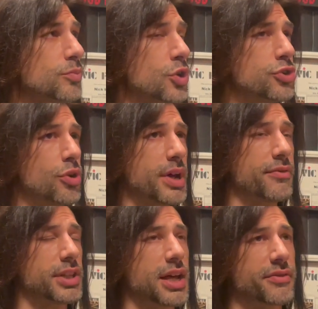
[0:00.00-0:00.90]
you don't have a
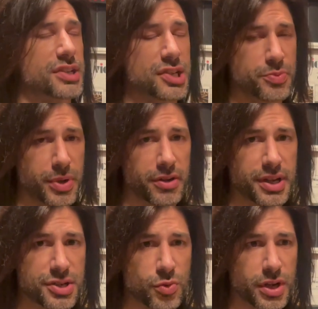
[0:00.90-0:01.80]
lot of
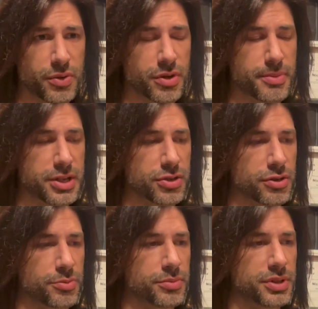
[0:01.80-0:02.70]
experience working with a
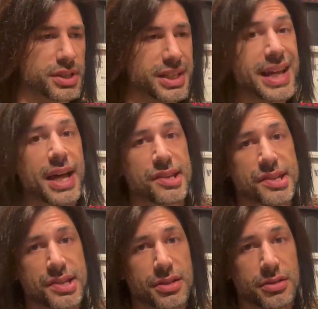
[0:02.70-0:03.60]
metronome, yes,